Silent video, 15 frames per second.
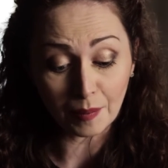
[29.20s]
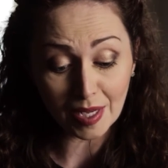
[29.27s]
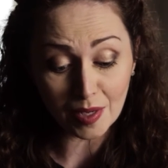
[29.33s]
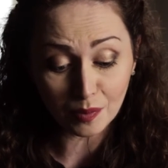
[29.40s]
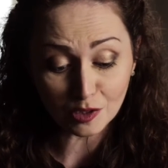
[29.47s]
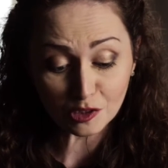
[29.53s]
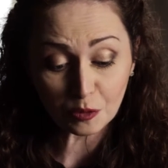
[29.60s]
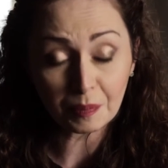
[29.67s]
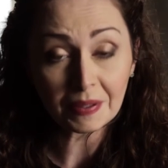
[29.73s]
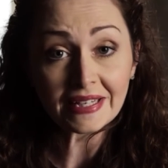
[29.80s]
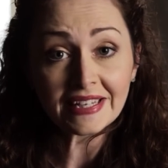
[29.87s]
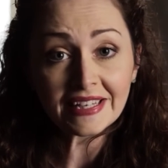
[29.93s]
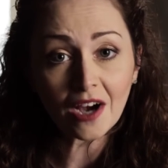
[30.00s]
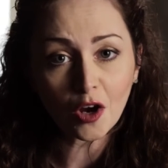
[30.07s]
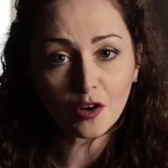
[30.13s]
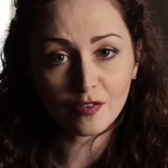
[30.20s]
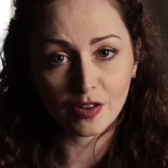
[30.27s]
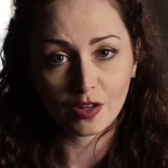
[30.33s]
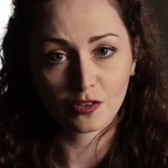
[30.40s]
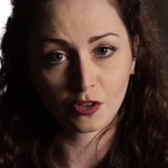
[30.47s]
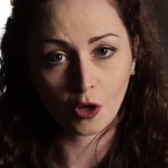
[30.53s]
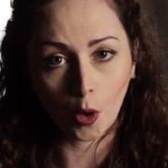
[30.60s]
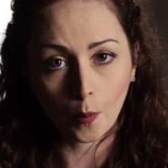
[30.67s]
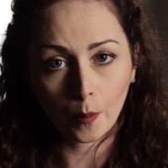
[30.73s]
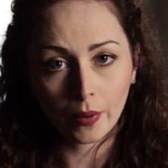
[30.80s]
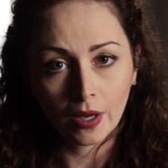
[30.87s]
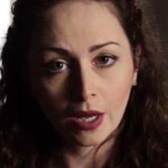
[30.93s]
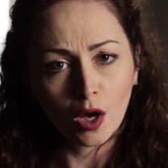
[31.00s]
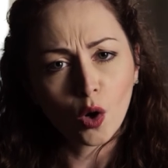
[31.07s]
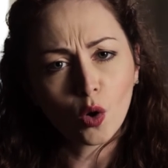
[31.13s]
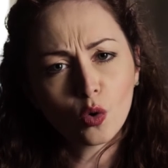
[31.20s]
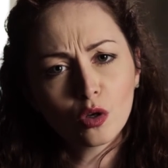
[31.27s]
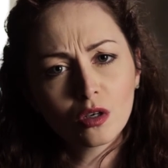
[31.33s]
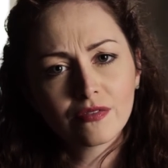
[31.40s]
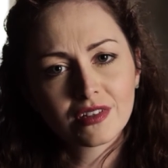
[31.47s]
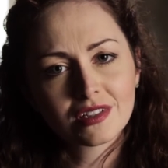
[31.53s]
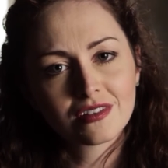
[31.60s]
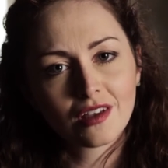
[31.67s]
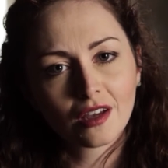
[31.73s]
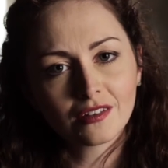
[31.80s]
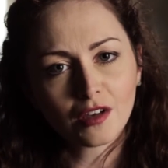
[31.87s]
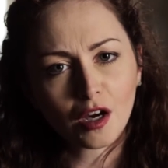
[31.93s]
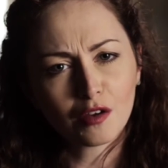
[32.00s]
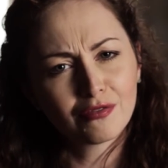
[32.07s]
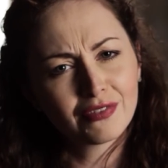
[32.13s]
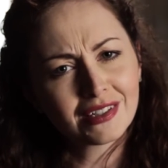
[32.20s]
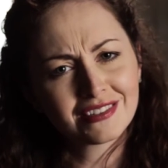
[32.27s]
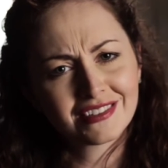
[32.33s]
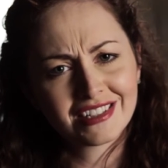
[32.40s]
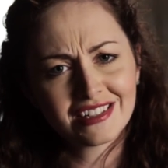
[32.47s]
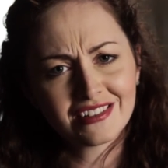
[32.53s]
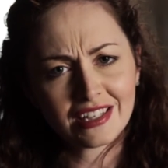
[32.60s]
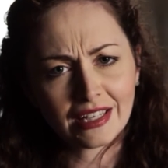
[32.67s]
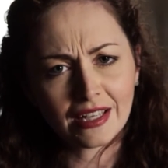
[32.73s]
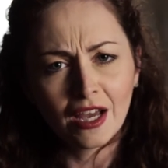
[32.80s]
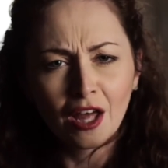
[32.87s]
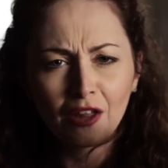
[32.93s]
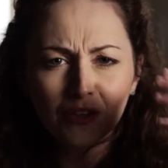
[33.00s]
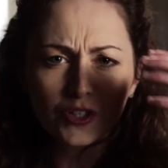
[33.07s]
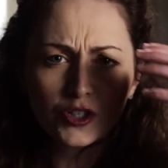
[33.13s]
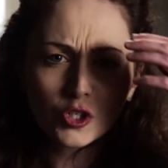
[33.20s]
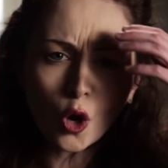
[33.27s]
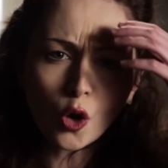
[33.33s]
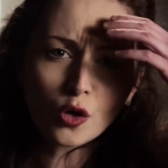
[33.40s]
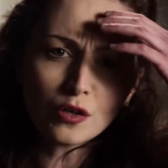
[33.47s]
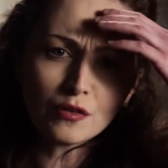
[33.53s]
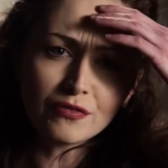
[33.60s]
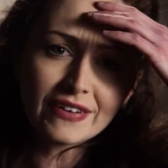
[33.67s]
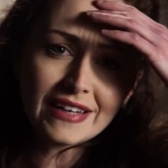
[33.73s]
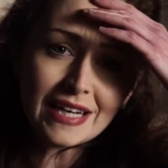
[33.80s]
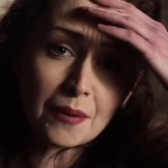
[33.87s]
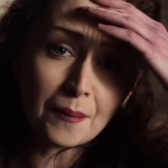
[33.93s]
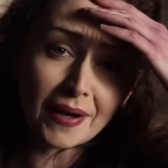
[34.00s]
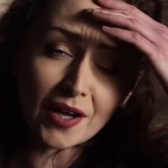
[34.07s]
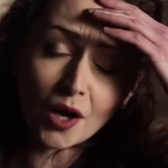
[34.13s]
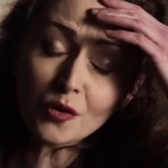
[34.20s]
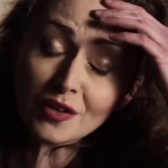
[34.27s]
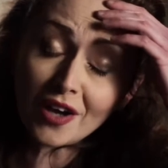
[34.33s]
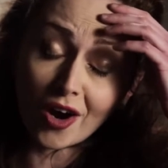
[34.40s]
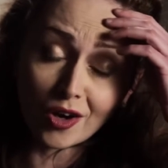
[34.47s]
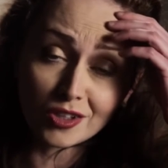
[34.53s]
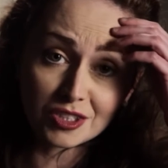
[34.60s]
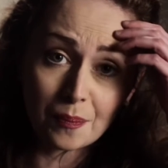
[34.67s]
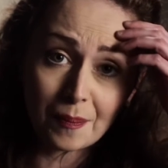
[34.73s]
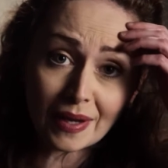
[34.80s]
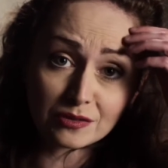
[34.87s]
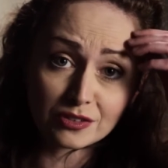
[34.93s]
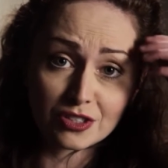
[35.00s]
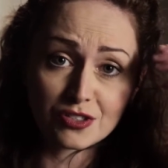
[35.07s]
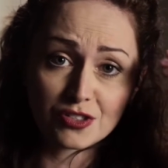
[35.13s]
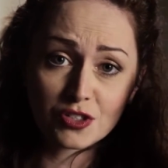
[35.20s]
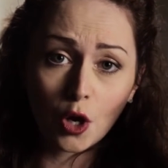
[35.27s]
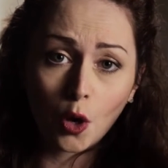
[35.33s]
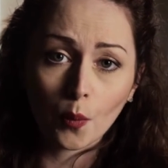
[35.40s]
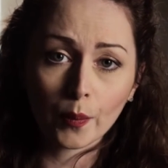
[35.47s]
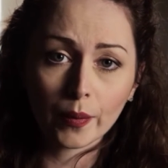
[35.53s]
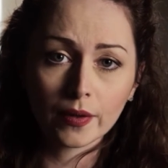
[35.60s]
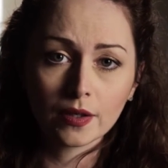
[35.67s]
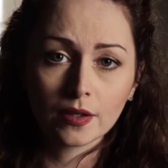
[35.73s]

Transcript: able to peer over the top. All of a sudden I feel dizzy, the shock of feeling my own heart about to stop.